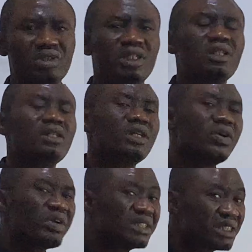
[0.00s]
the
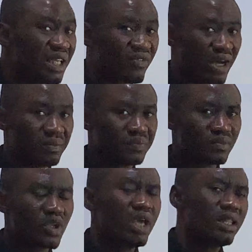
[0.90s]
receiver.
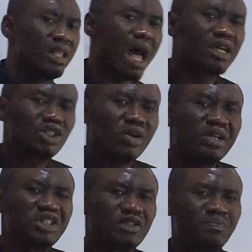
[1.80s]
The action
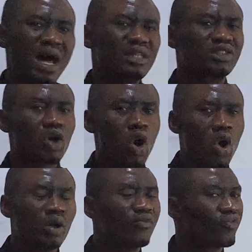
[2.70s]
is passed
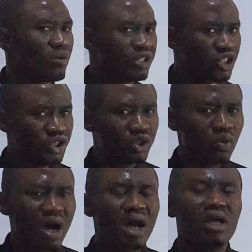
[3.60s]
on from the
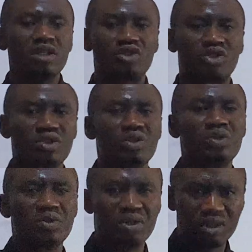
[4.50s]
doer
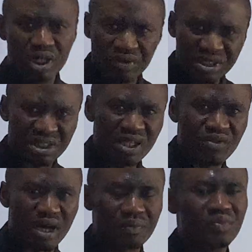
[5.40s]
to the
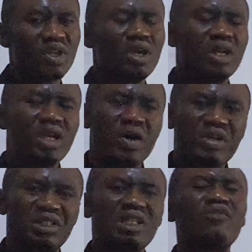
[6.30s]
receiver. The
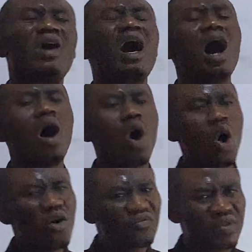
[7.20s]
receiver
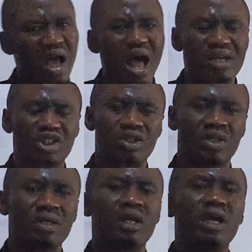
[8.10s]
of the
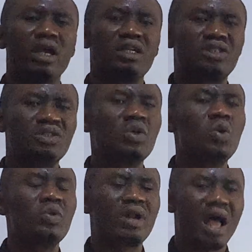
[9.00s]
action is
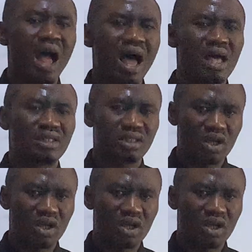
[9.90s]
known as